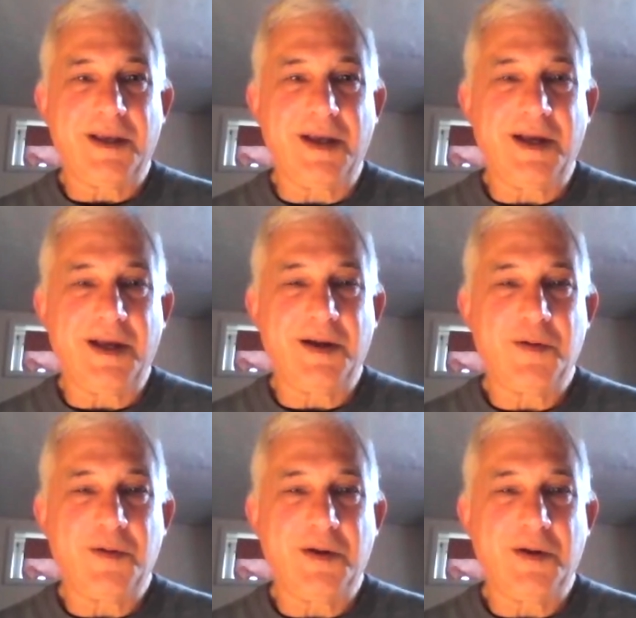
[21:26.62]
yeah.
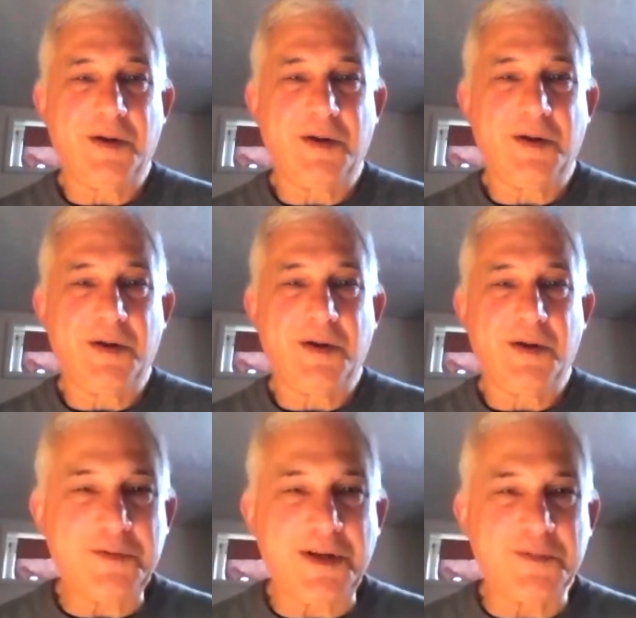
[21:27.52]
What were the
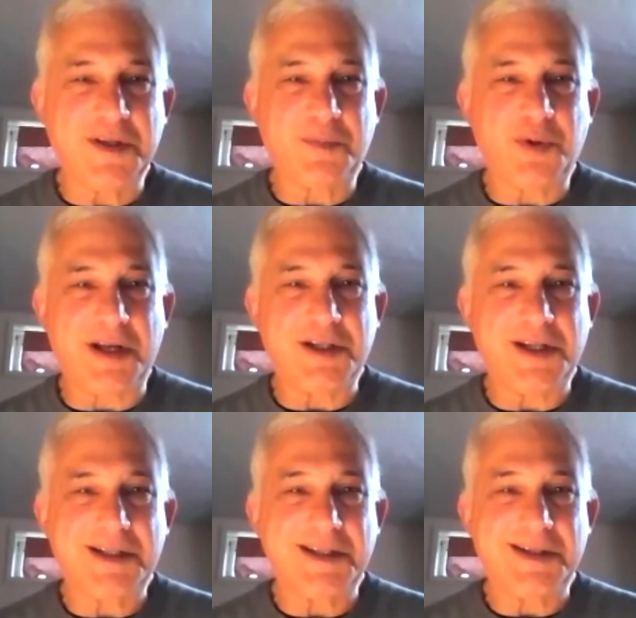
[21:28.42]
outcomes of the
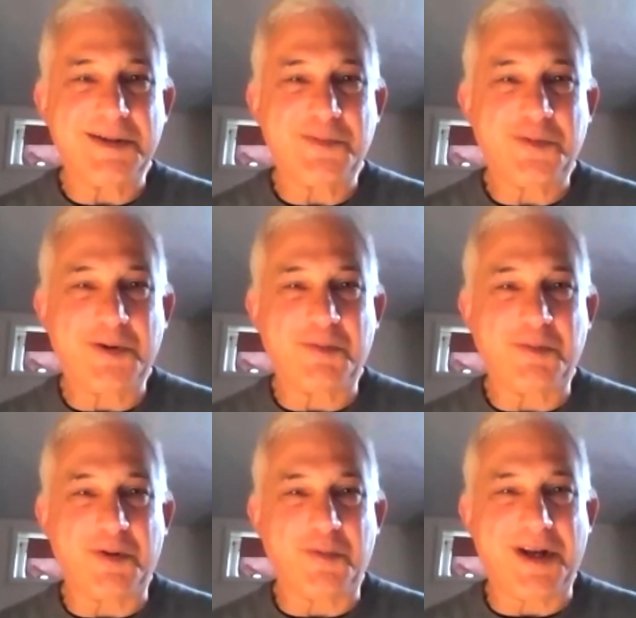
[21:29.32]
project?
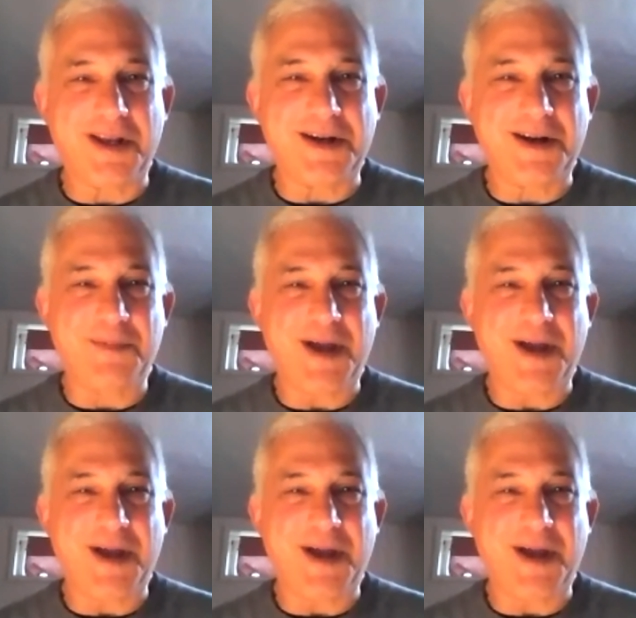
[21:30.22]
What ended up